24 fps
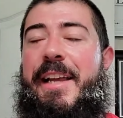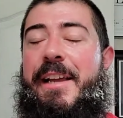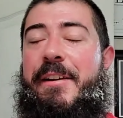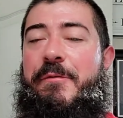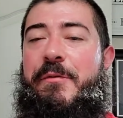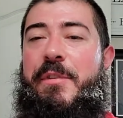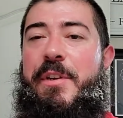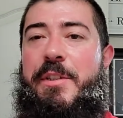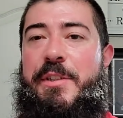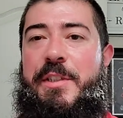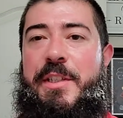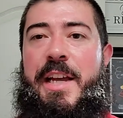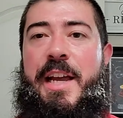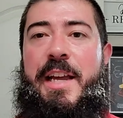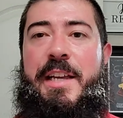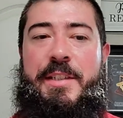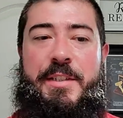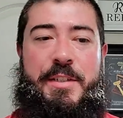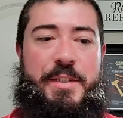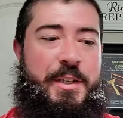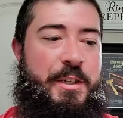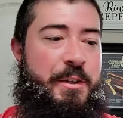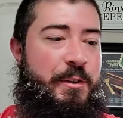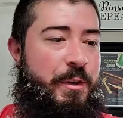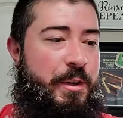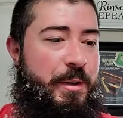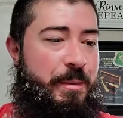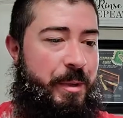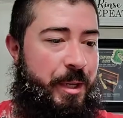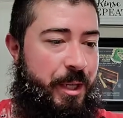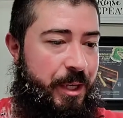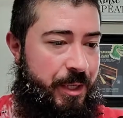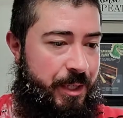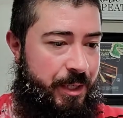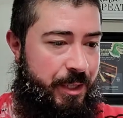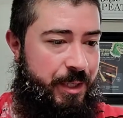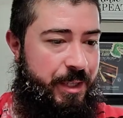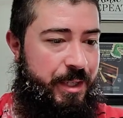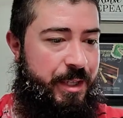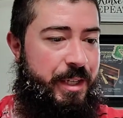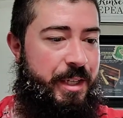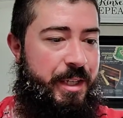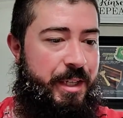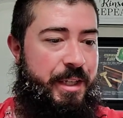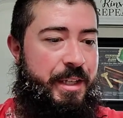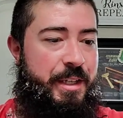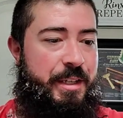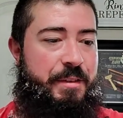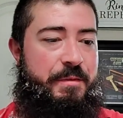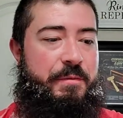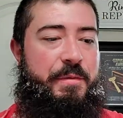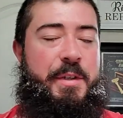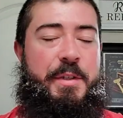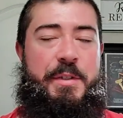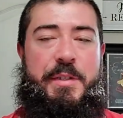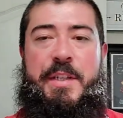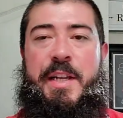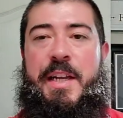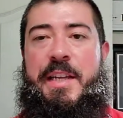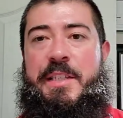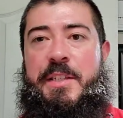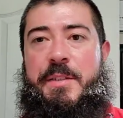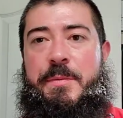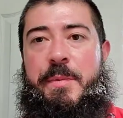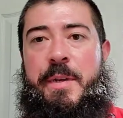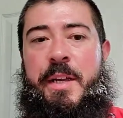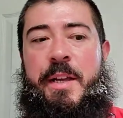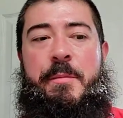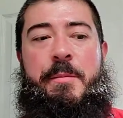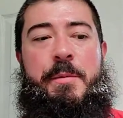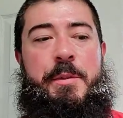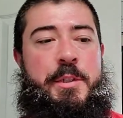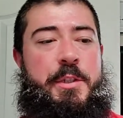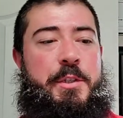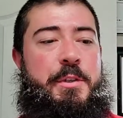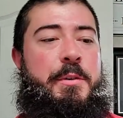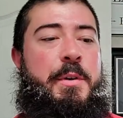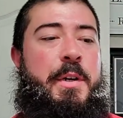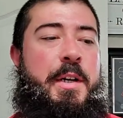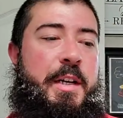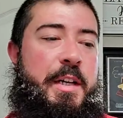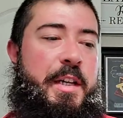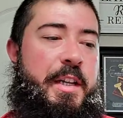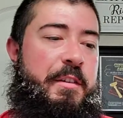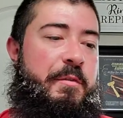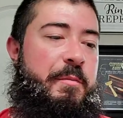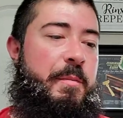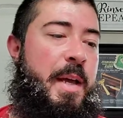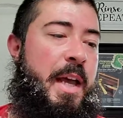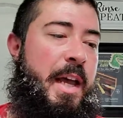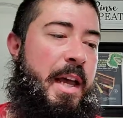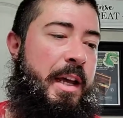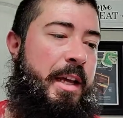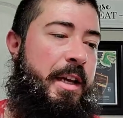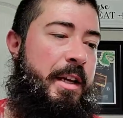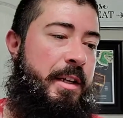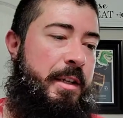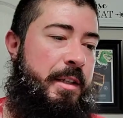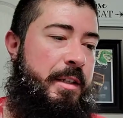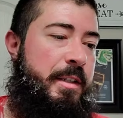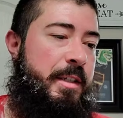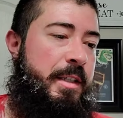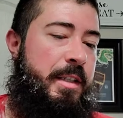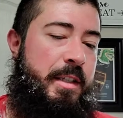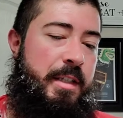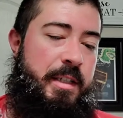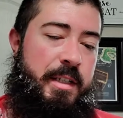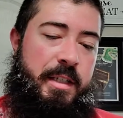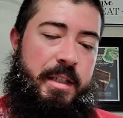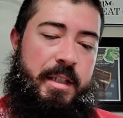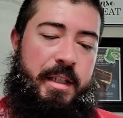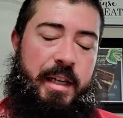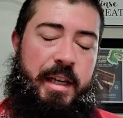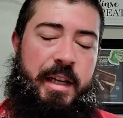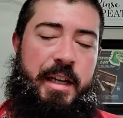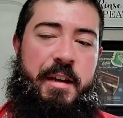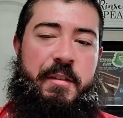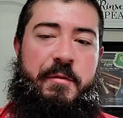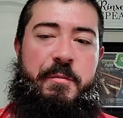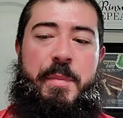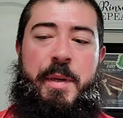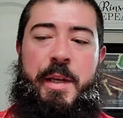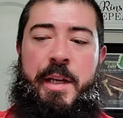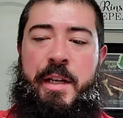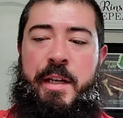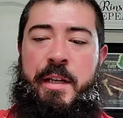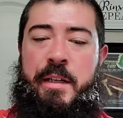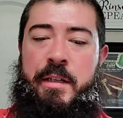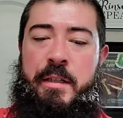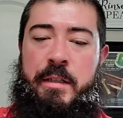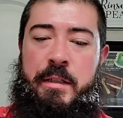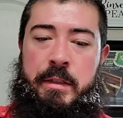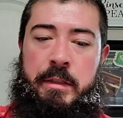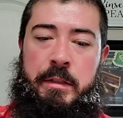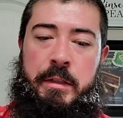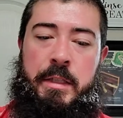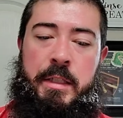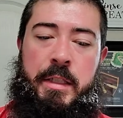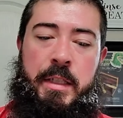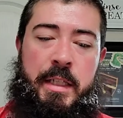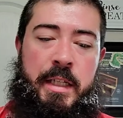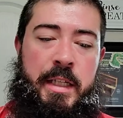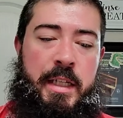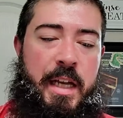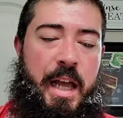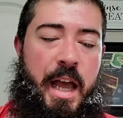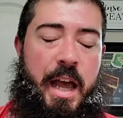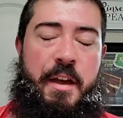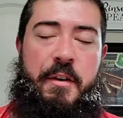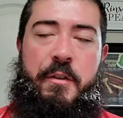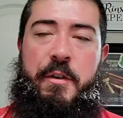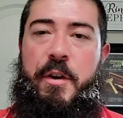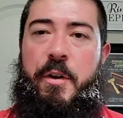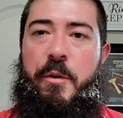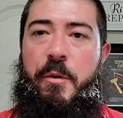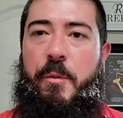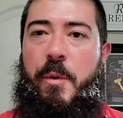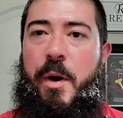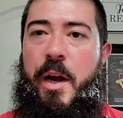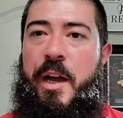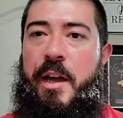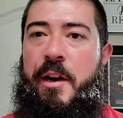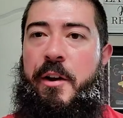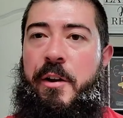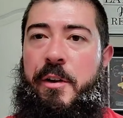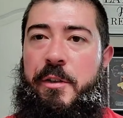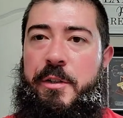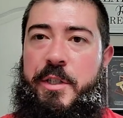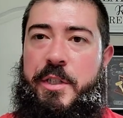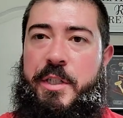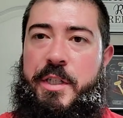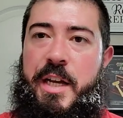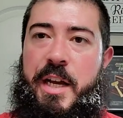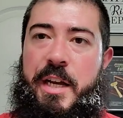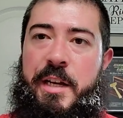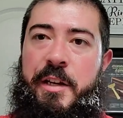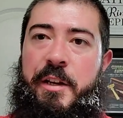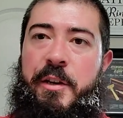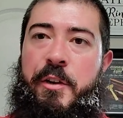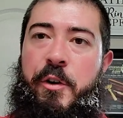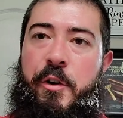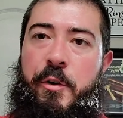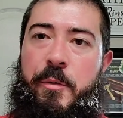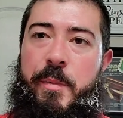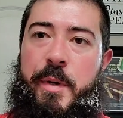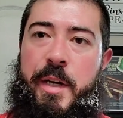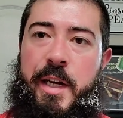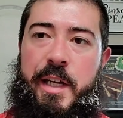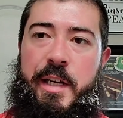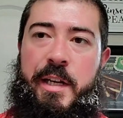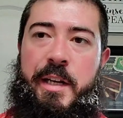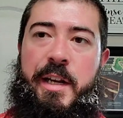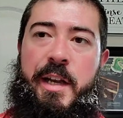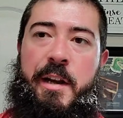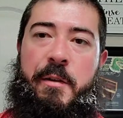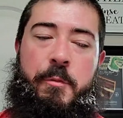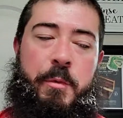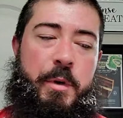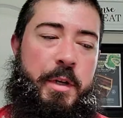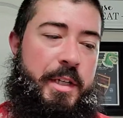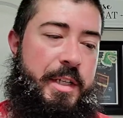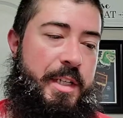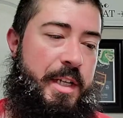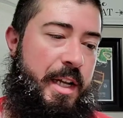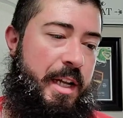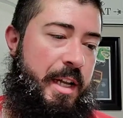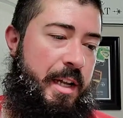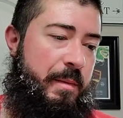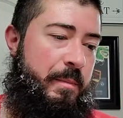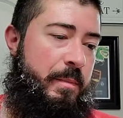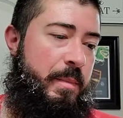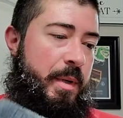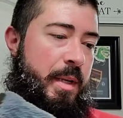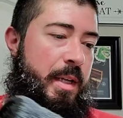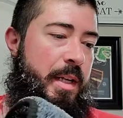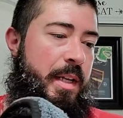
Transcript: it feels nice, you know what I mean? feels nice to be able to uh, give back. And I've been, I don't know why it all just kind of culminated at one time,